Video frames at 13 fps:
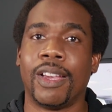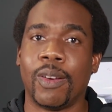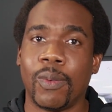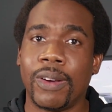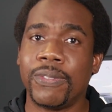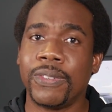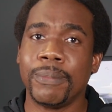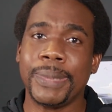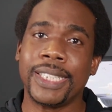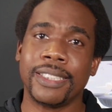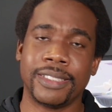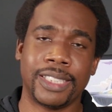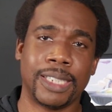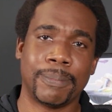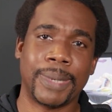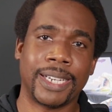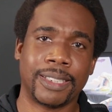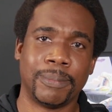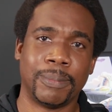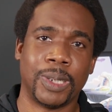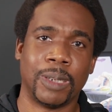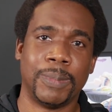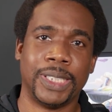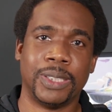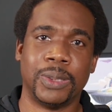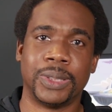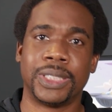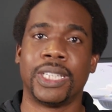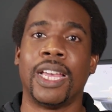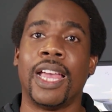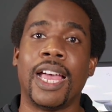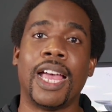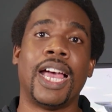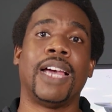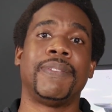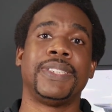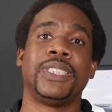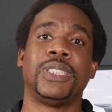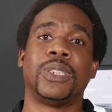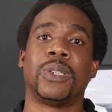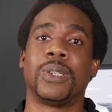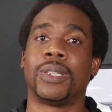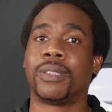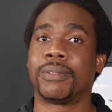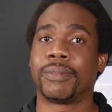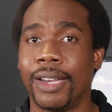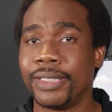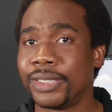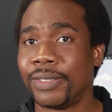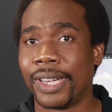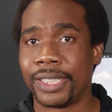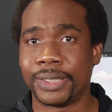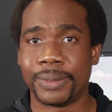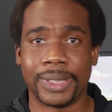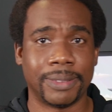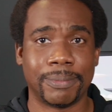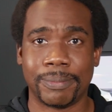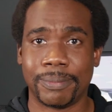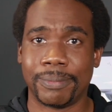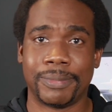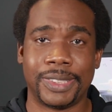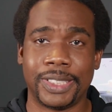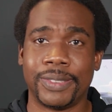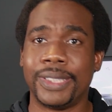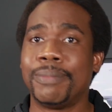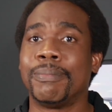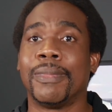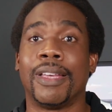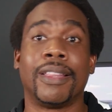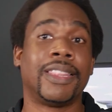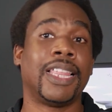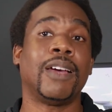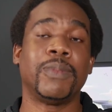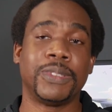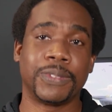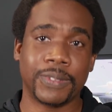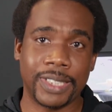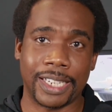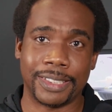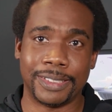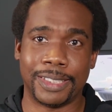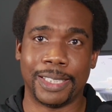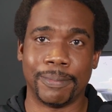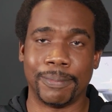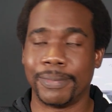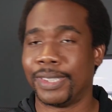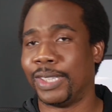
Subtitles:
Well, for me at the time back in Barbados, having your undergraduate degree, that was free at the time.